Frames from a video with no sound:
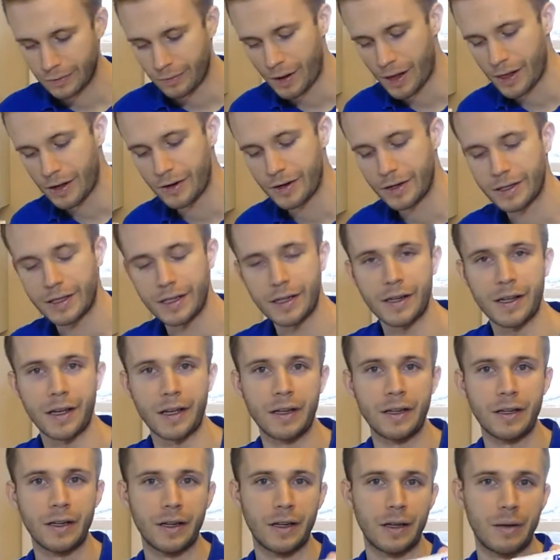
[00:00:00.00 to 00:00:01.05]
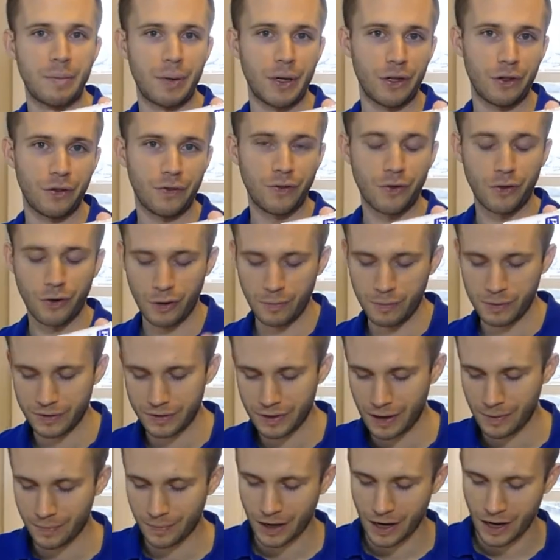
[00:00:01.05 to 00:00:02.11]
whether it's in a pill form of
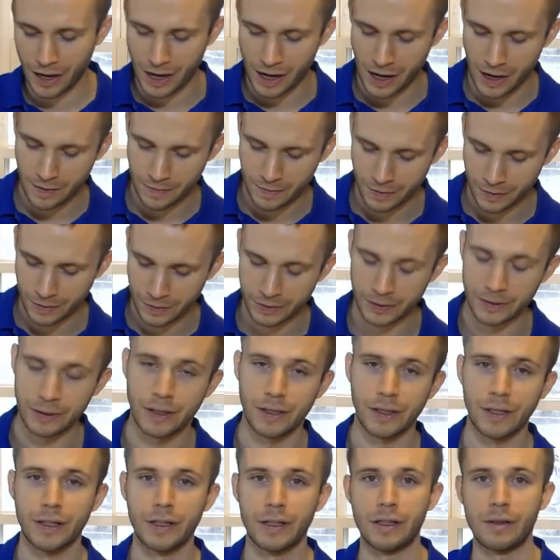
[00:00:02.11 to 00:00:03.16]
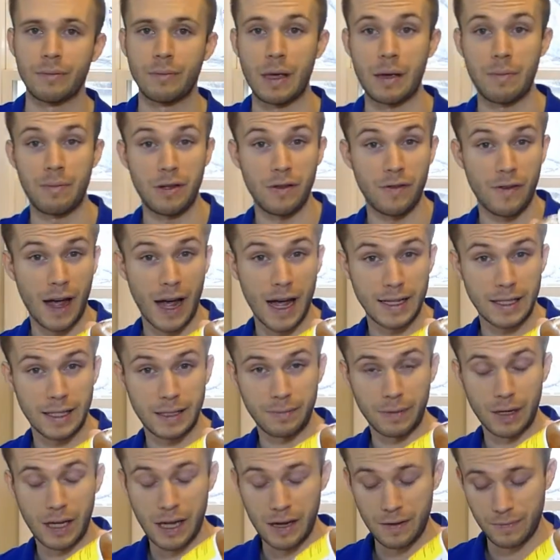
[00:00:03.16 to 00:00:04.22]
some kind, maybe you've had
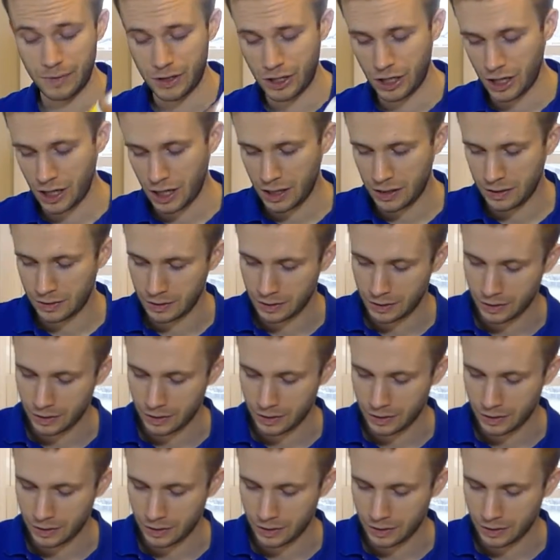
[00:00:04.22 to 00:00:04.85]
some kimchi,